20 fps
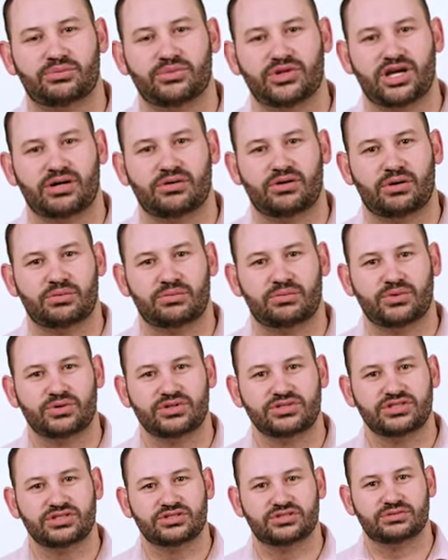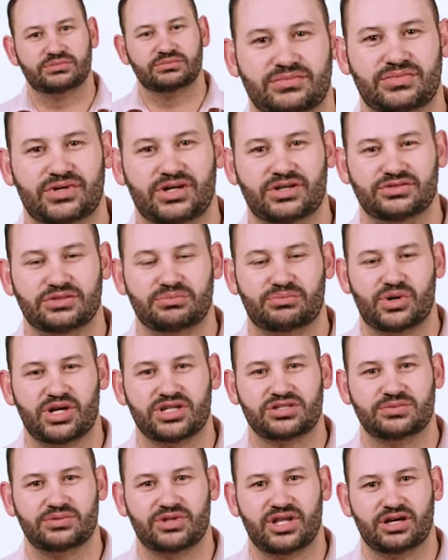with our hot water system, I was
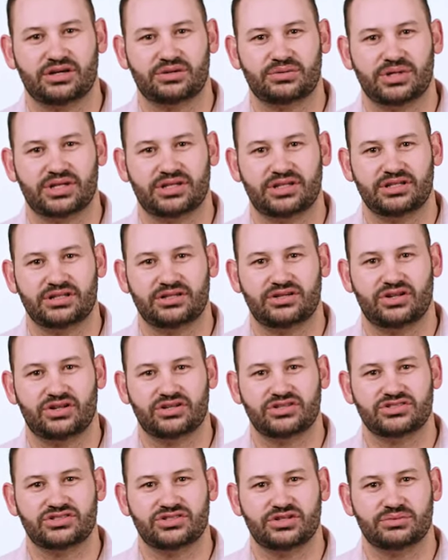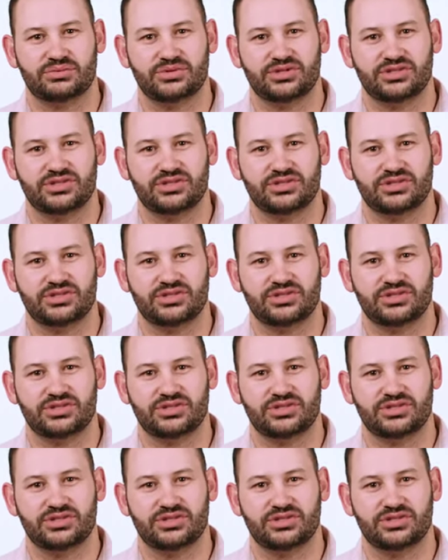impressed with how quickly Colliers dealt with